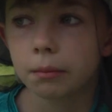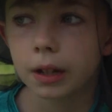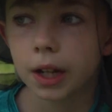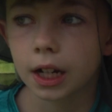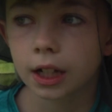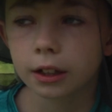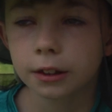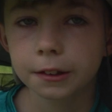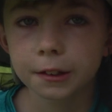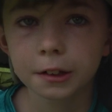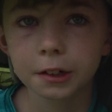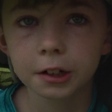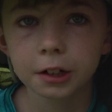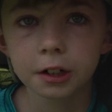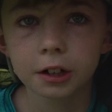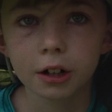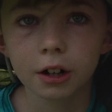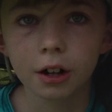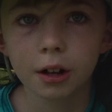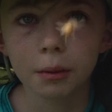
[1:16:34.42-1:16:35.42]

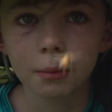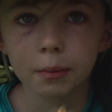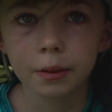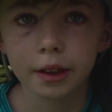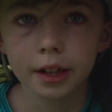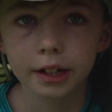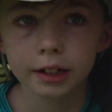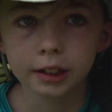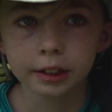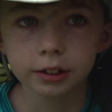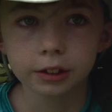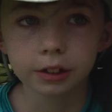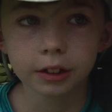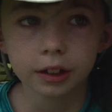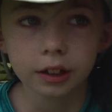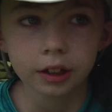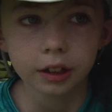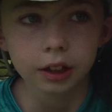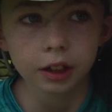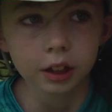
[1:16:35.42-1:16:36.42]
Nectar,
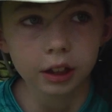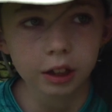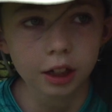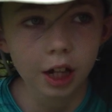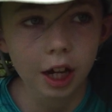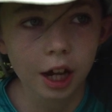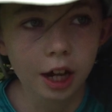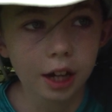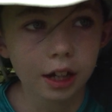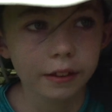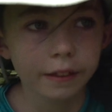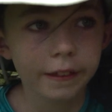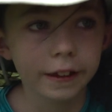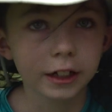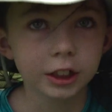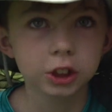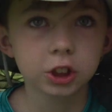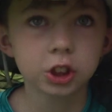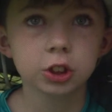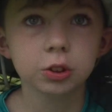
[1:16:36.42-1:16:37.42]

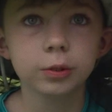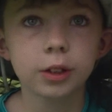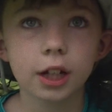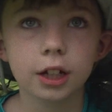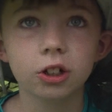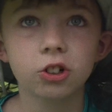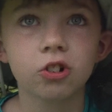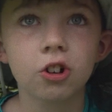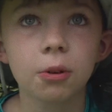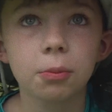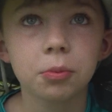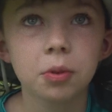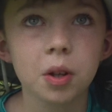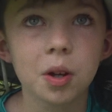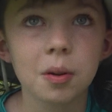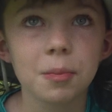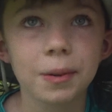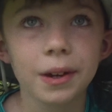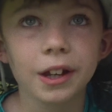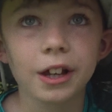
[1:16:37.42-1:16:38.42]
they chew nectar up
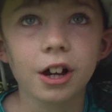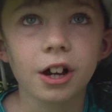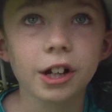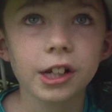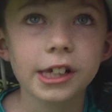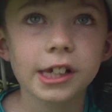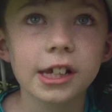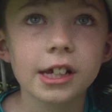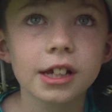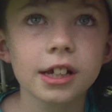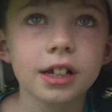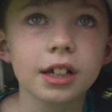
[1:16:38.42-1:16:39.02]
to make honey.